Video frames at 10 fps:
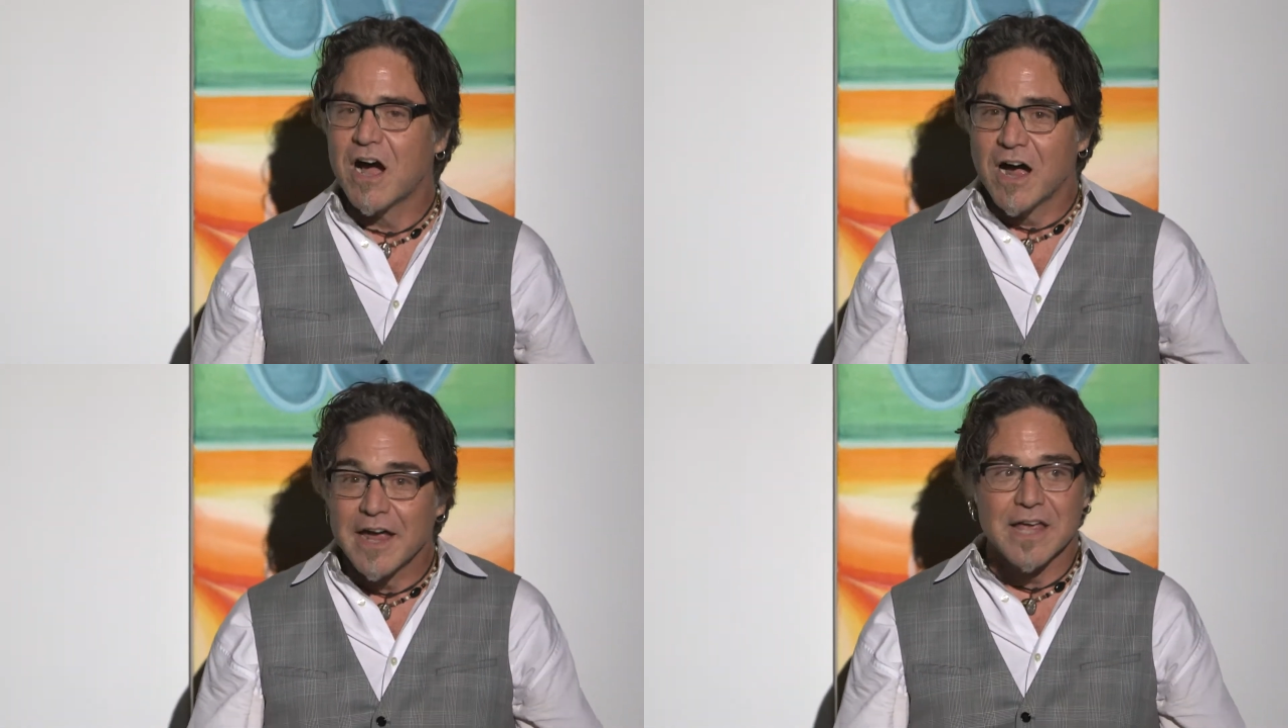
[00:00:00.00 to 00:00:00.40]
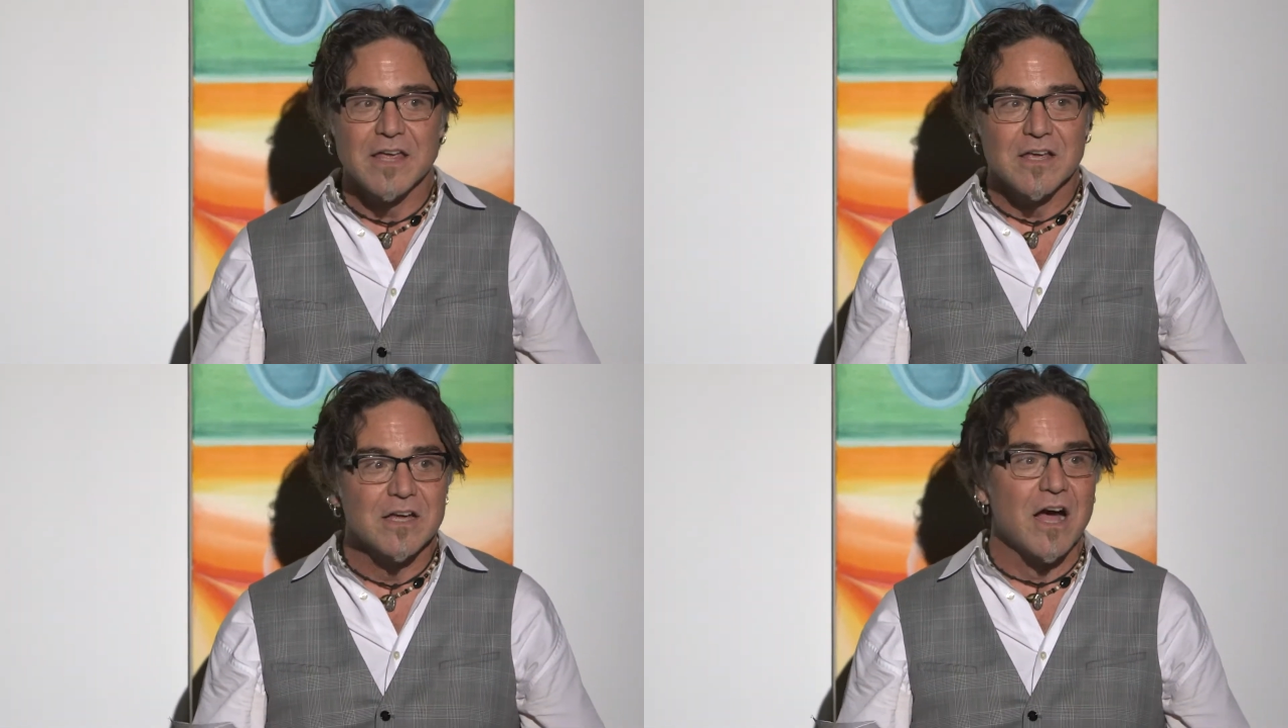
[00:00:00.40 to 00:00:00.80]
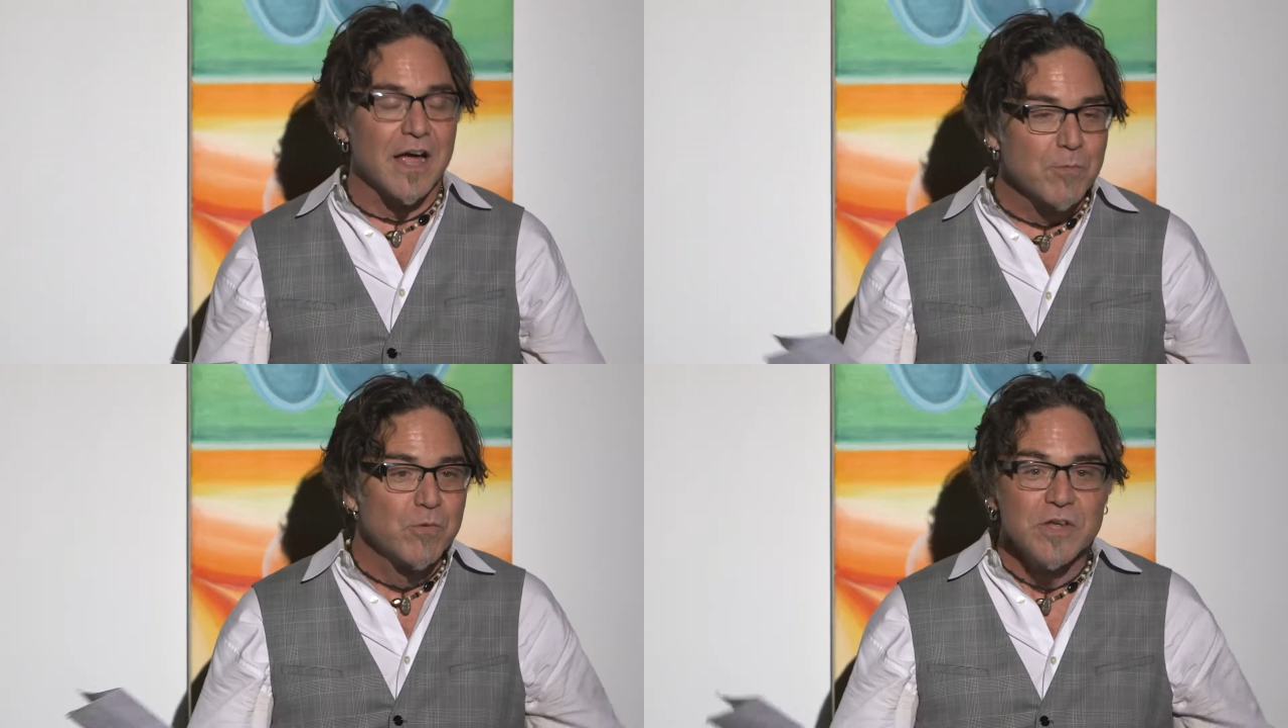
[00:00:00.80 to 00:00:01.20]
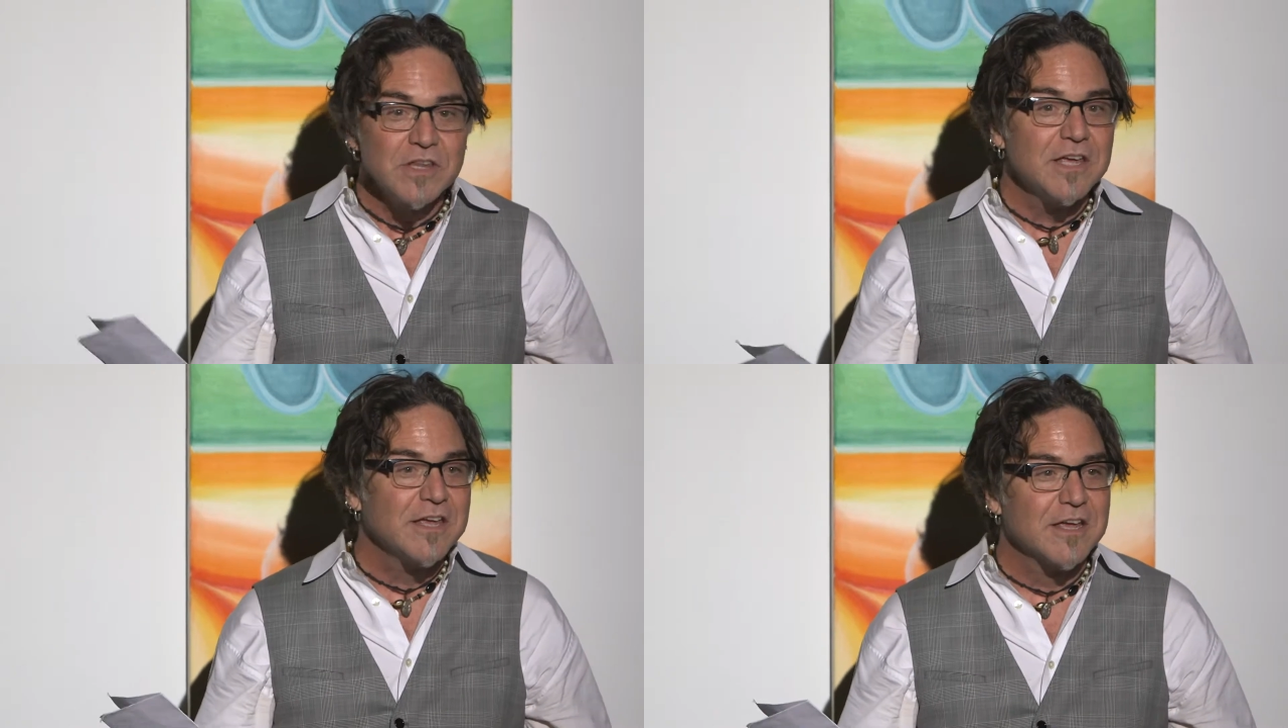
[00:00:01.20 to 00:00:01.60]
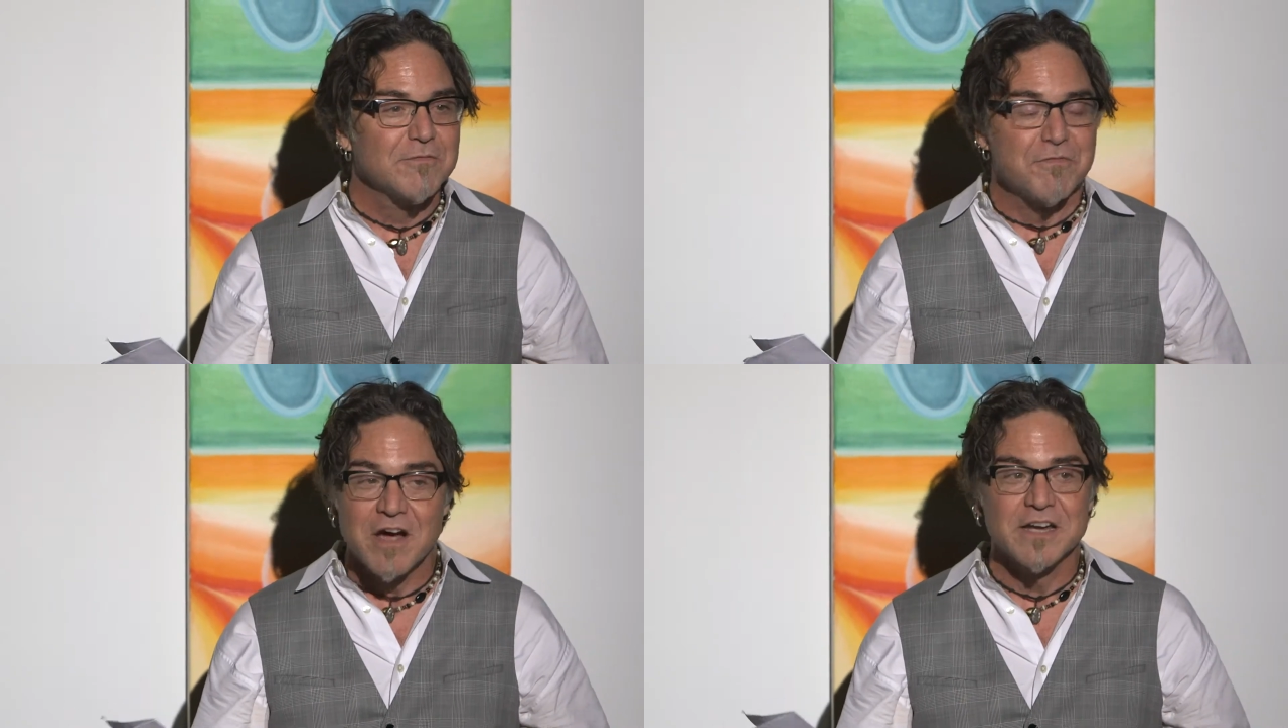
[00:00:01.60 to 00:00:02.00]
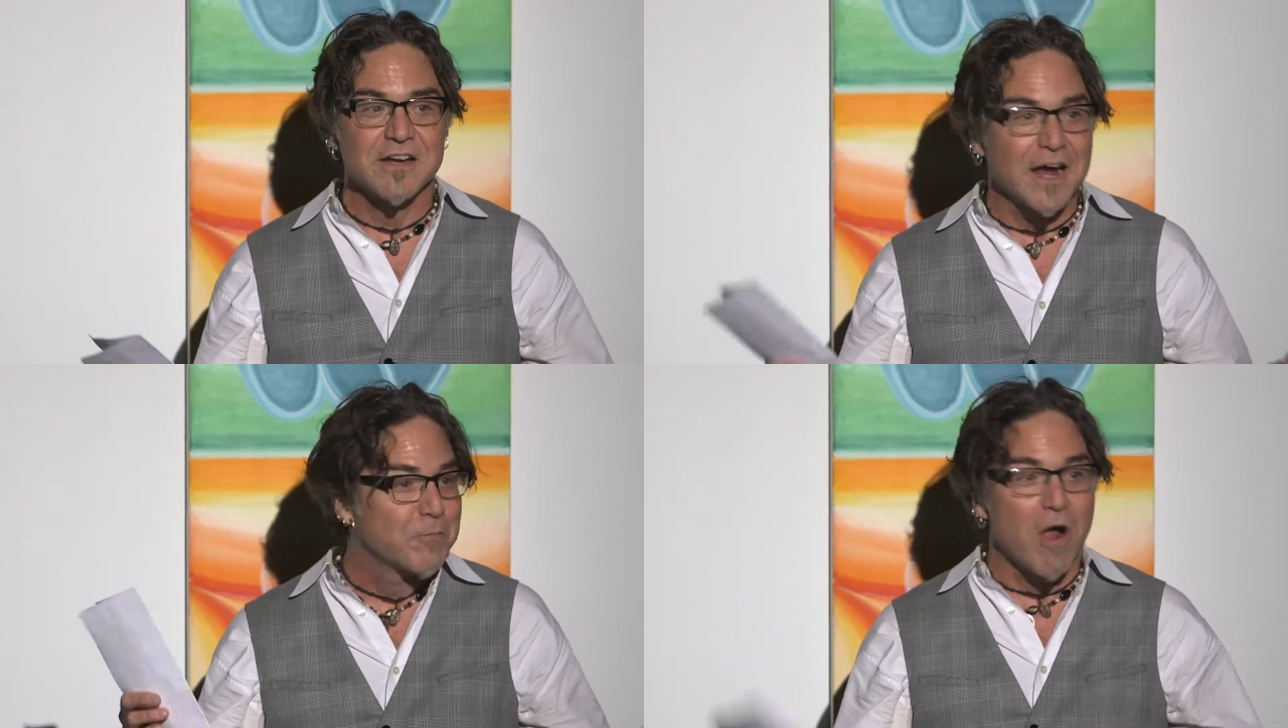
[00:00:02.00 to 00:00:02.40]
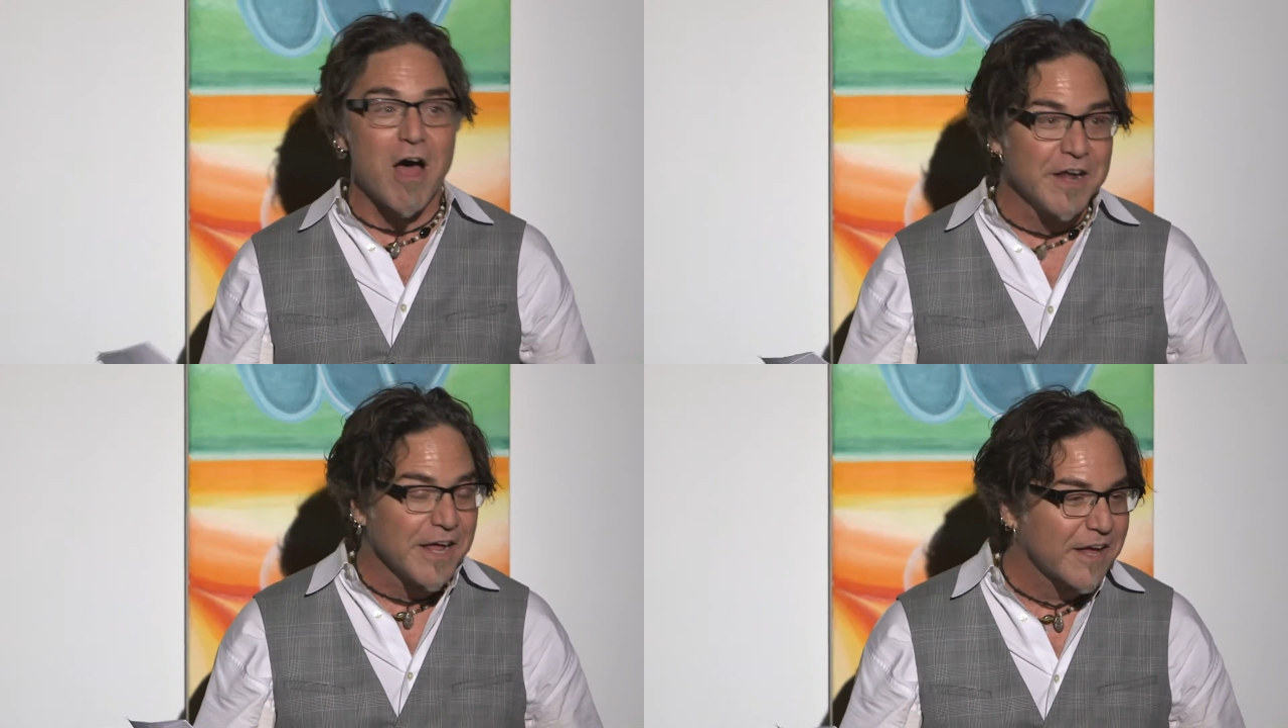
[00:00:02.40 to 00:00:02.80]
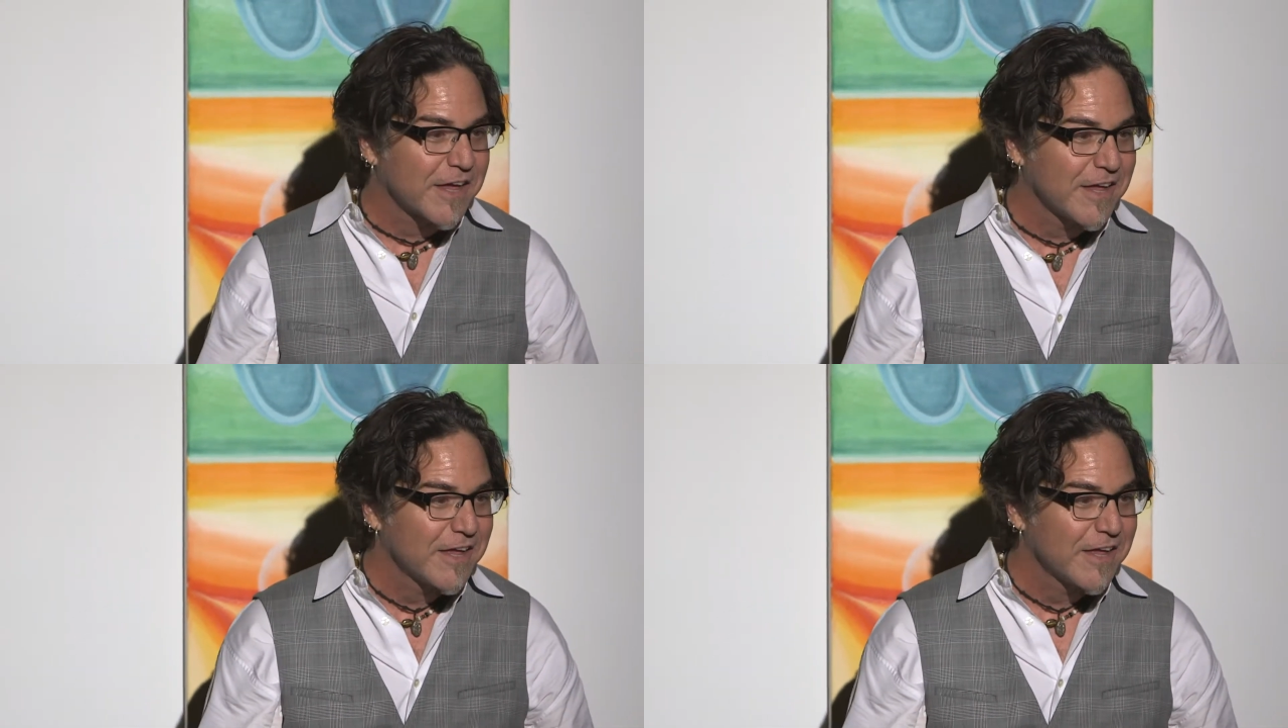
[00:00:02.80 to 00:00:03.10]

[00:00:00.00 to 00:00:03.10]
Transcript: I really find it ironic,